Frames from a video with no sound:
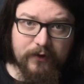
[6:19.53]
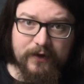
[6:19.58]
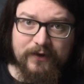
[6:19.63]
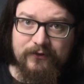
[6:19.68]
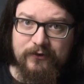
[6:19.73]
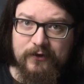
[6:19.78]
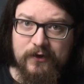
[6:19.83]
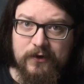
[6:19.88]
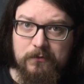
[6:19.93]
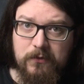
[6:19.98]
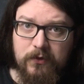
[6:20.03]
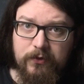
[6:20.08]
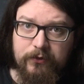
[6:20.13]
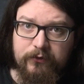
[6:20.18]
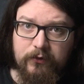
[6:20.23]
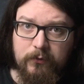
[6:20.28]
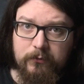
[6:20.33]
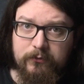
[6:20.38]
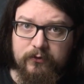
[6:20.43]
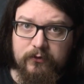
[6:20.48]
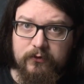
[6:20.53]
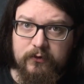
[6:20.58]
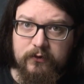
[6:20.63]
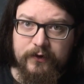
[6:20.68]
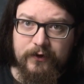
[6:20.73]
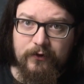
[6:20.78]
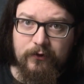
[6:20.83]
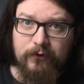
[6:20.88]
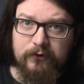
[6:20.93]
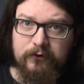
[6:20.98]
18 months I'm
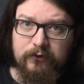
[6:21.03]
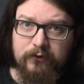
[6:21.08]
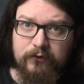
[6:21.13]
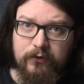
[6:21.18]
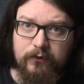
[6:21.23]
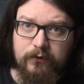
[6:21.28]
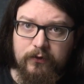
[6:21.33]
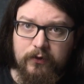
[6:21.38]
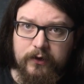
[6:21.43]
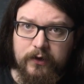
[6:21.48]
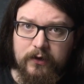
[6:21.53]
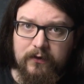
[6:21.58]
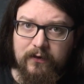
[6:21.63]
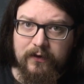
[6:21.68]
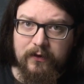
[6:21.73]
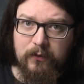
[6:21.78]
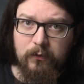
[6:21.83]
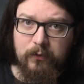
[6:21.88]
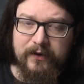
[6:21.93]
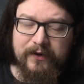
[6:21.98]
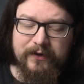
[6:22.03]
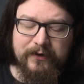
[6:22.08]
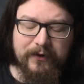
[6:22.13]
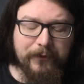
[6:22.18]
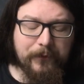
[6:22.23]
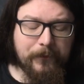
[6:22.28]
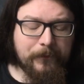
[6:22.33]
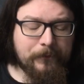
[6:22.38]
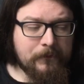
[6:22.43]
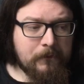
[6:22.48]
suddenly conscious of looking like a
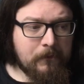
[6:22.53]
weirdo.